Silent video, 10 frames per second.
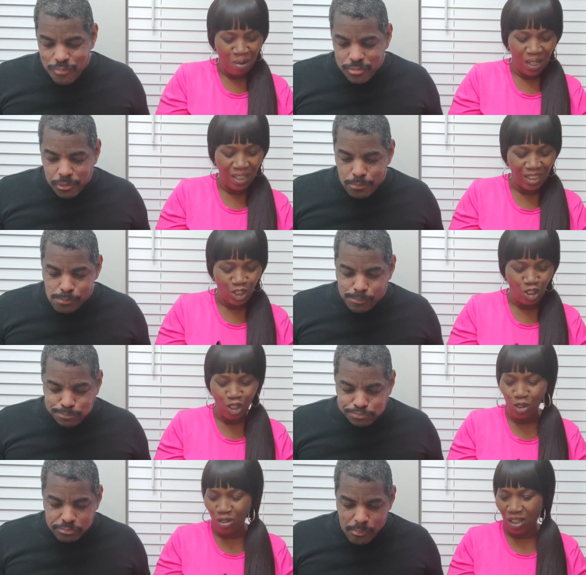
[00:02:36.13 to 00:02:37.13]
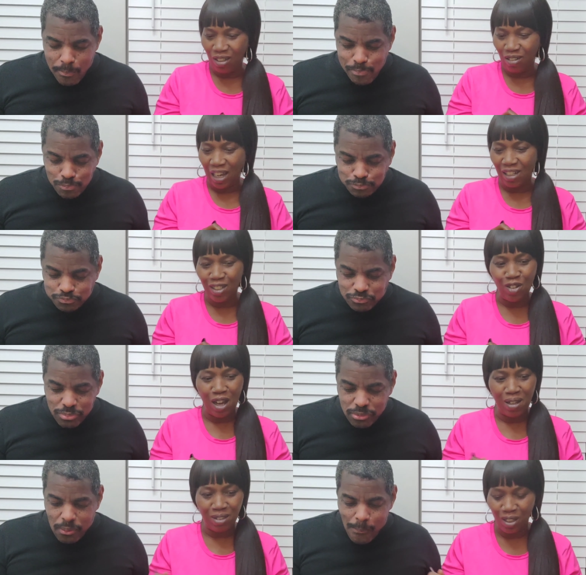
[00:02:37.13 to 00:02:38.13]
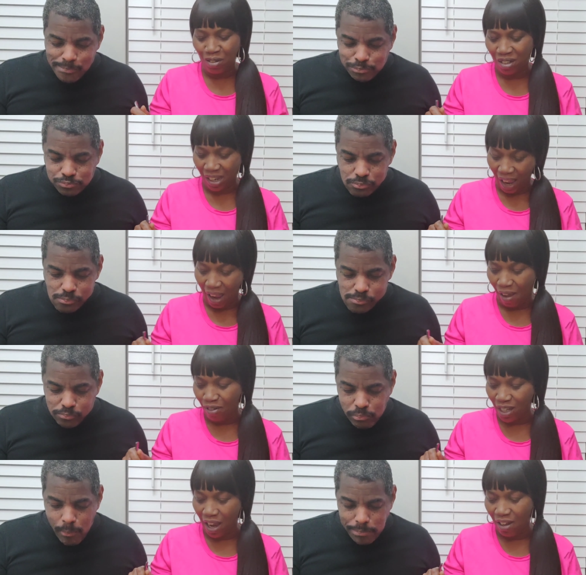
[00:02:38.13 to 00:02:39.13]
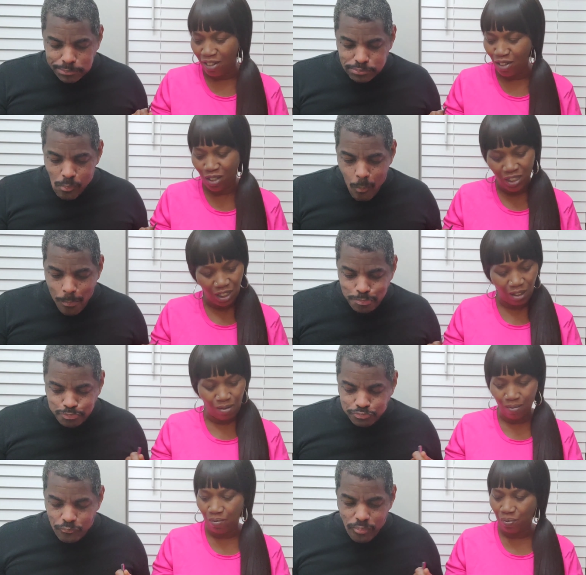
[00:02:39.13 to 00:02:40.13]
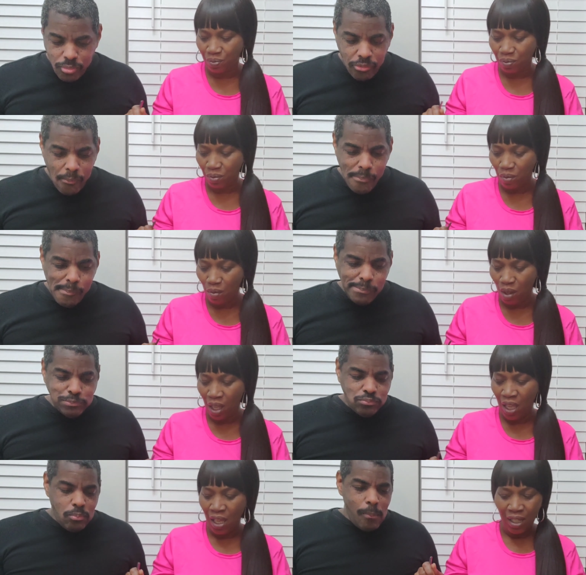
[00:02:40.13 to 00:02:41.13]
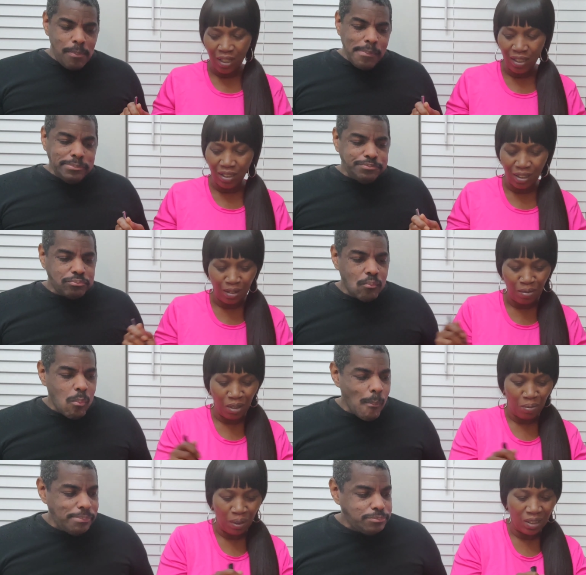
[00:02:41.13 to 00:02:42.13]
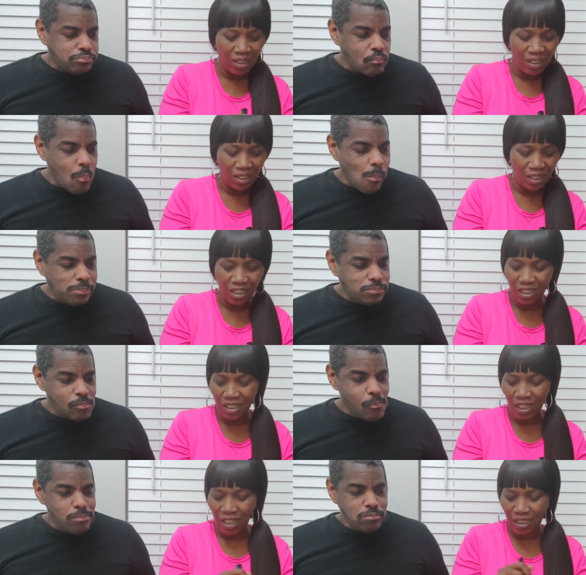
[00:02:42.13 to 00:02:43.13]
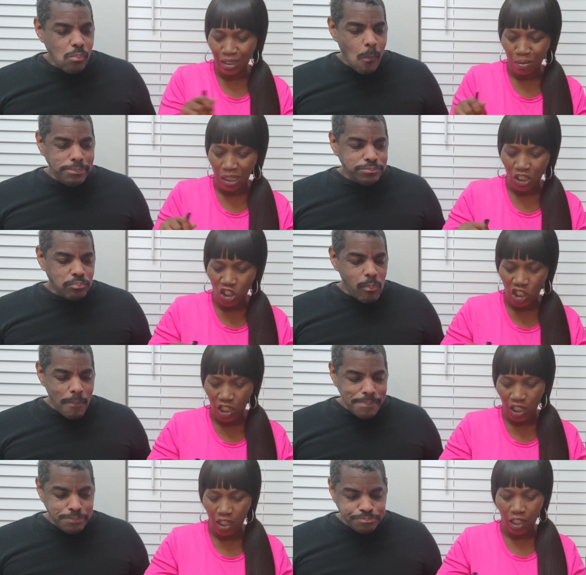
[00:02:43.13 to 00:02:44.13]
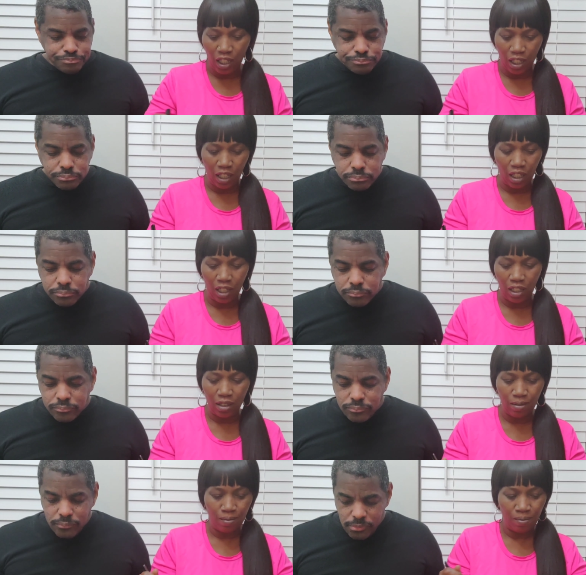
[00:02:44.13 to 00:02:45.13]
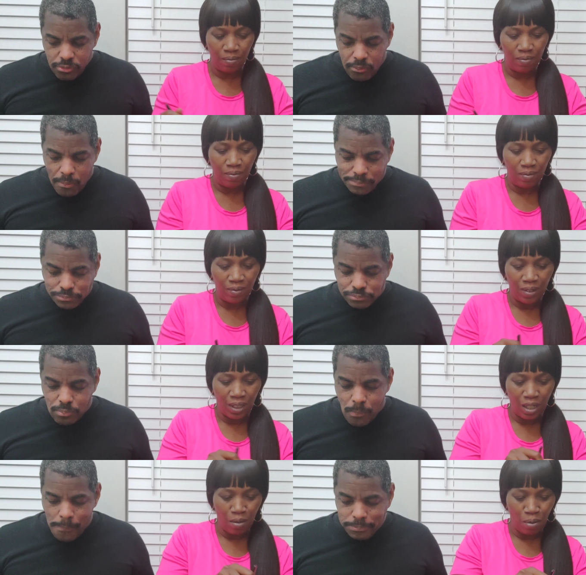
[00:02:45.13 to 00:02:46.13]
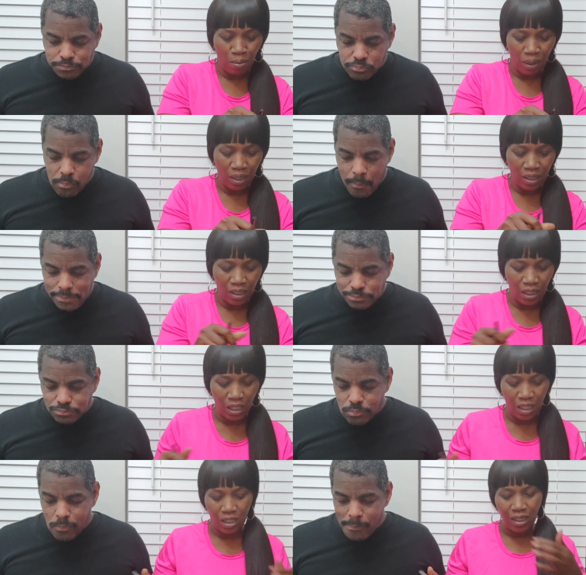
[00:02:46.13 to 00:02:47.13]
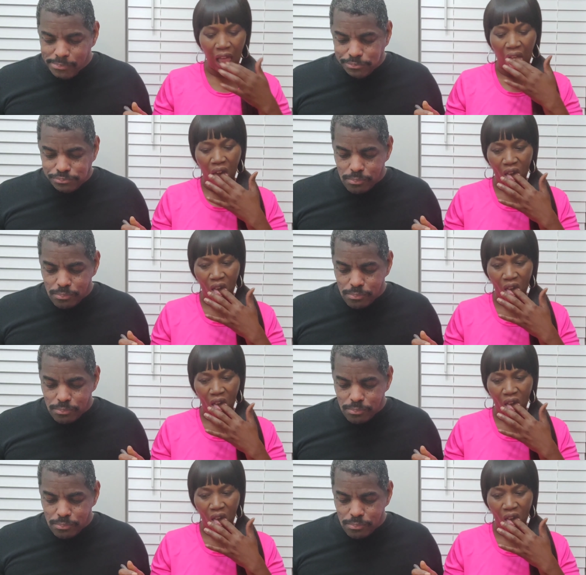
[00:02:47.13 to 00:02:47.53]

Speaker 1: But it's true, though. I know I'll throw down. Y'all know it, too. Guess I'll give me a piece of this sesame chicken. A couple pieces.